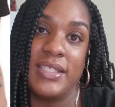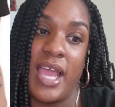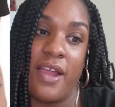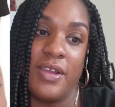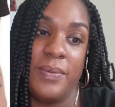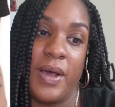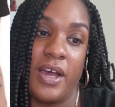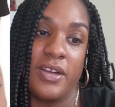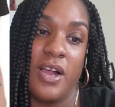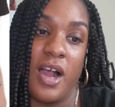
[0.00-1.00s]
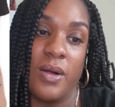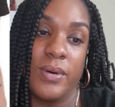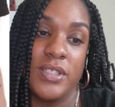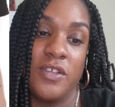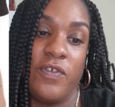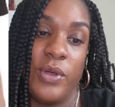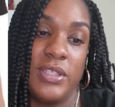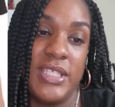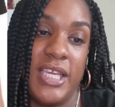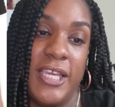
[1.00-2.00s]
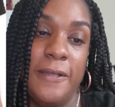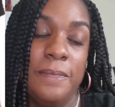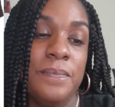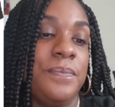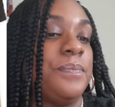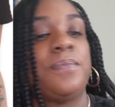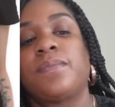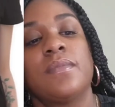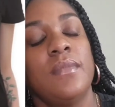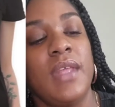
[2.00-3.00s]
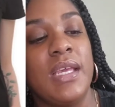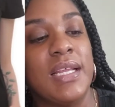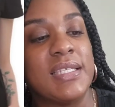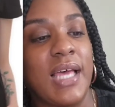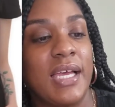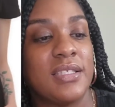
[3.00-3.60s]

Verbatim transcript: Harry Potter Hogwarts foil tee in a size